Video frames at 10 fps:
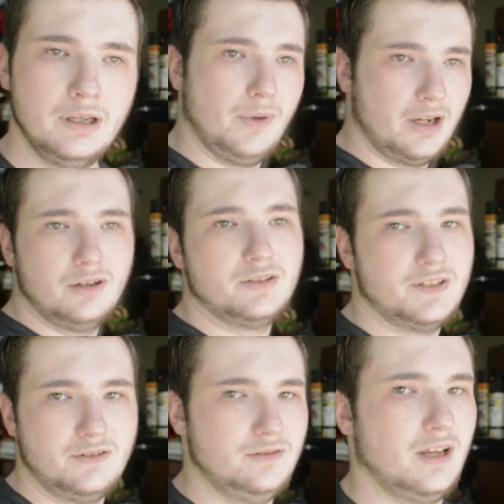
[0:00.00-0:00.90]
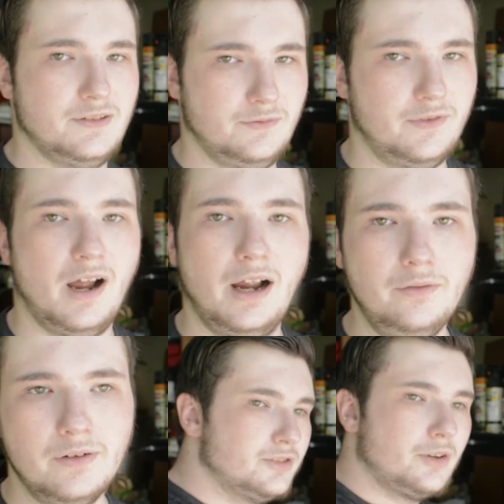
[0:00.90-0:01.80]
My car's a
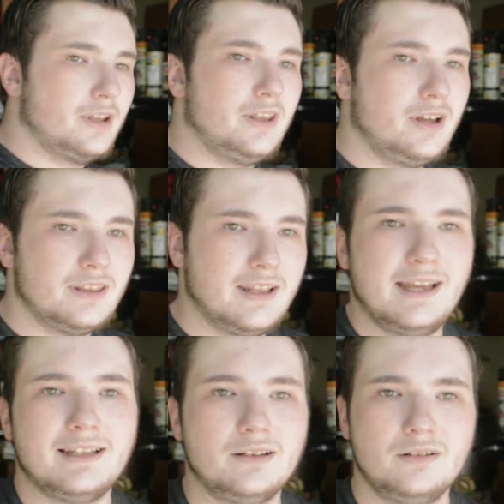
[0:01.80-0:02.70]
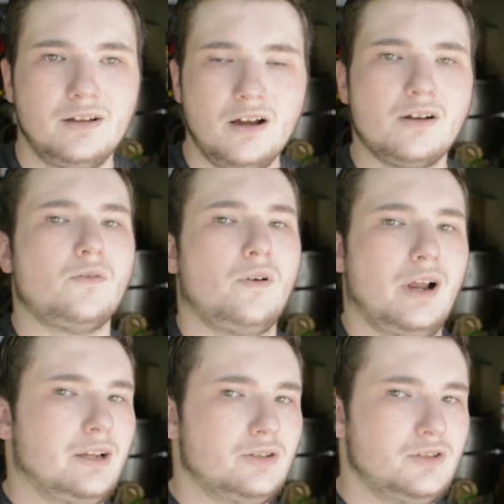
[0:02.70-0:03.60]
2005. So I thought that, oh,
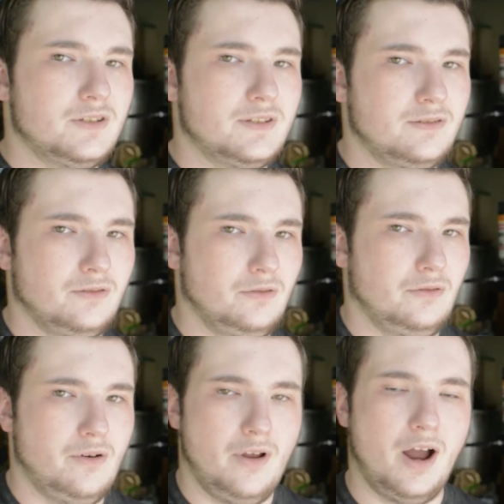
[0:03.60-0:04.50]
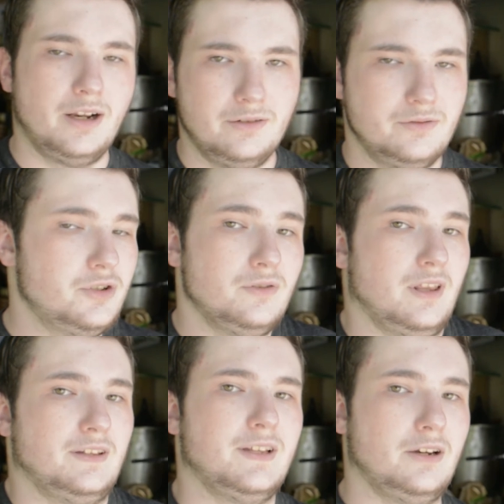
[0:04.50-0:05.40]
I could just not do
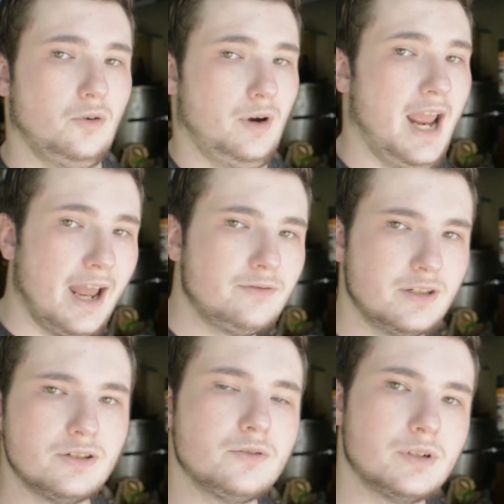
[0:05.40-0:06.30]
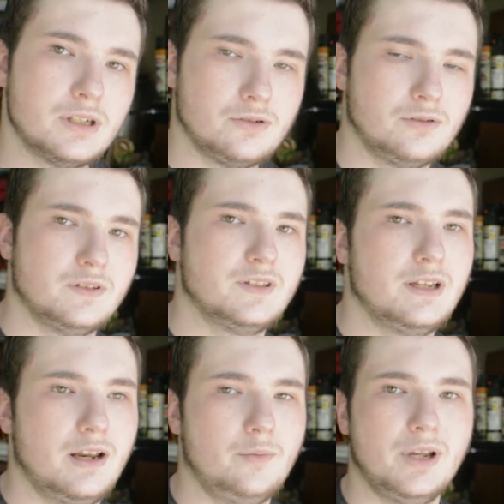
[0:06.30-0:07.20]
this. I don't have to do it in order to
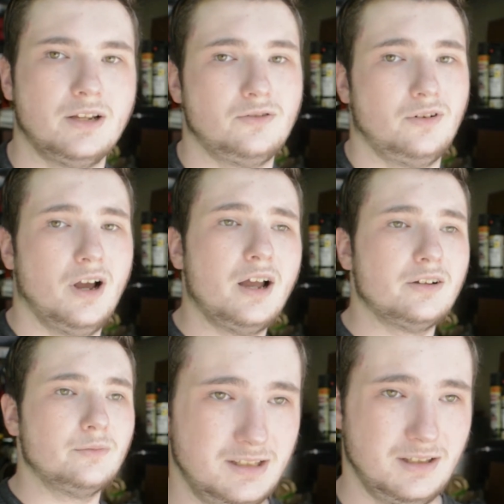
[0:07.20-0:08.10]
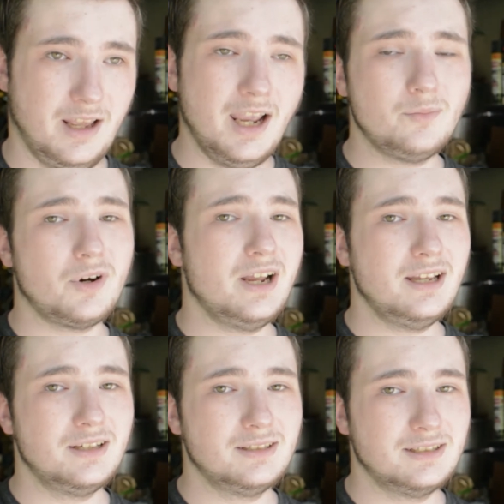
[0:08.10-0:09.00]
set up Android Auto. The
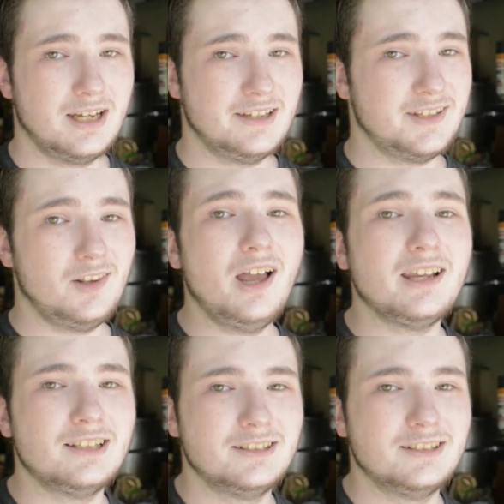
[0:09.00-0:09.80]
handbrake has a light